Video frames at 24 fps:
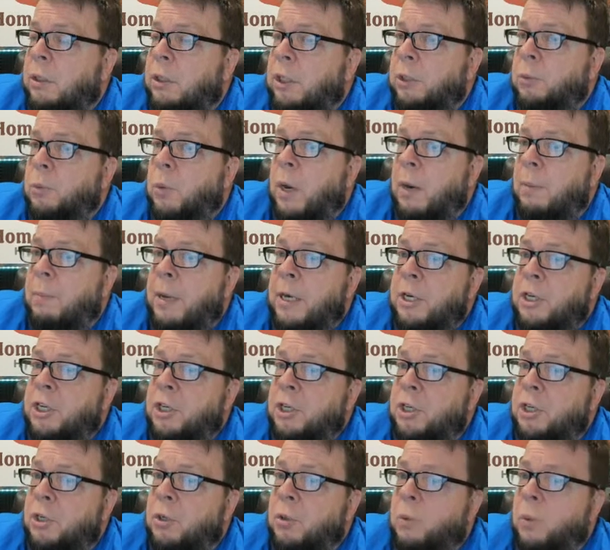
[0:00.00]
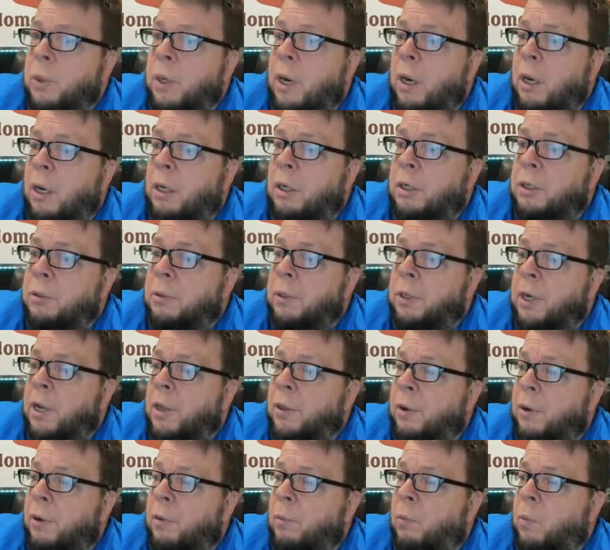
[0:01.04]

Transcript: just want to mention too, we are going to do another